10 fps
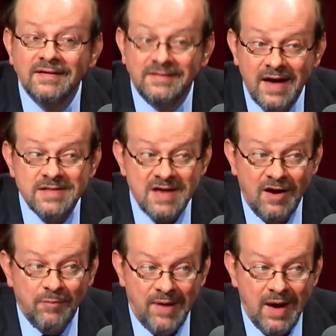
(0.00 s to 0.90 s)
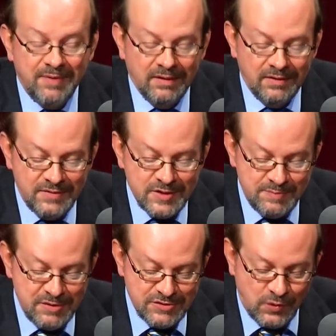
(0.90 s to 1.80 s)
That's how popular this
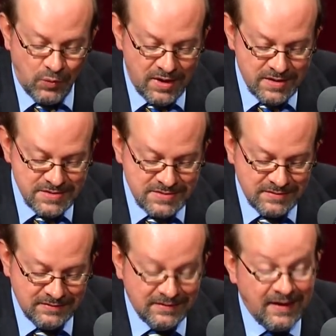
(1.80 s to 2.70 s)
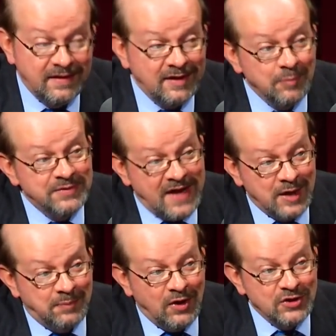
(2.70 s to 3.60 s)
music was, and it helped
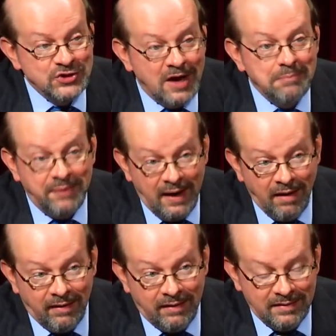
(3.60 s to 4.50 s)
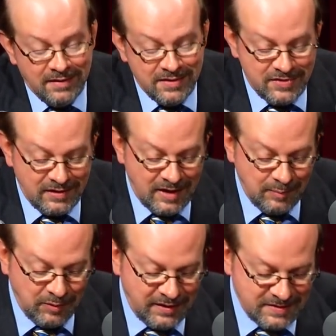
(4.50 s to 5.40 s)
catapult John Barry into the
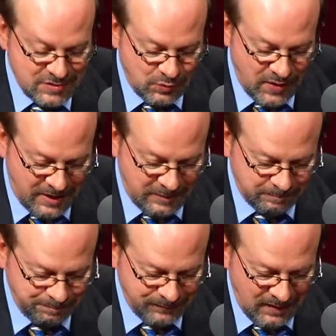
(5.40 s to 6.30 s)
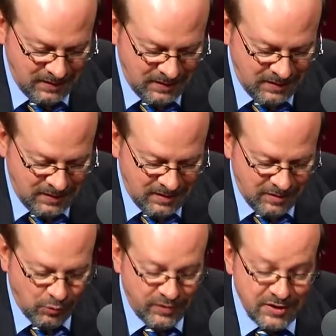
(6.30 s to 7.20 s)
limelight as well.
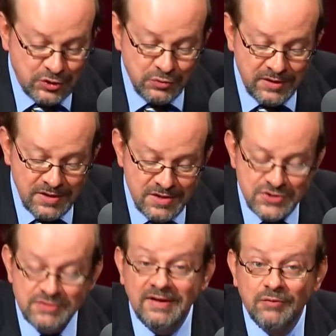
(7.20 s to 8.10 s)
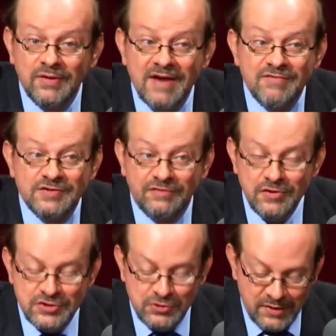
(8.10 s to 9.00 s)
Within two years, he would have his
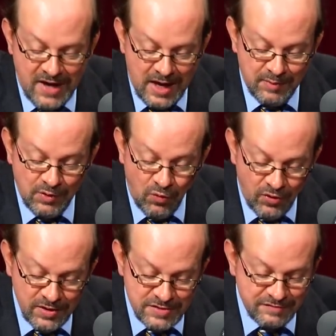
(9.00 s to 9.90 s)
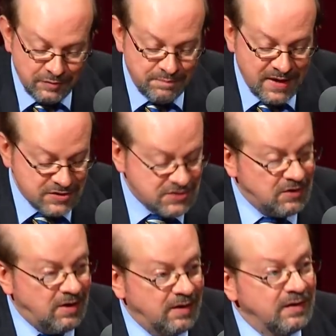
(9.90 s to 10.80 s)
first two Academy Awards for Best
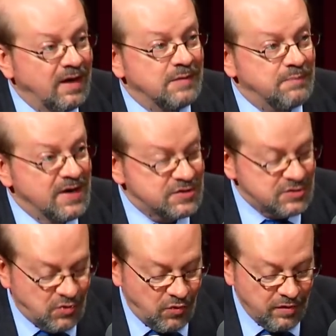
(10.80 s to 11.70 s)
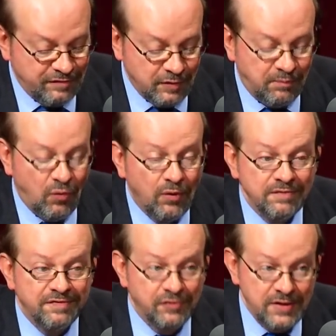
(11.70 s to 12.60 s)
Song and Best Score for
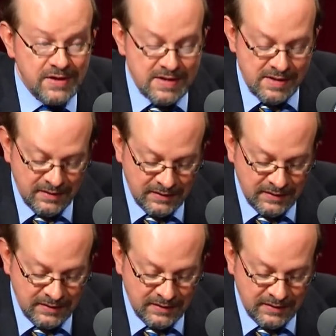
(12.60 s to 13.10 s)
Born Free,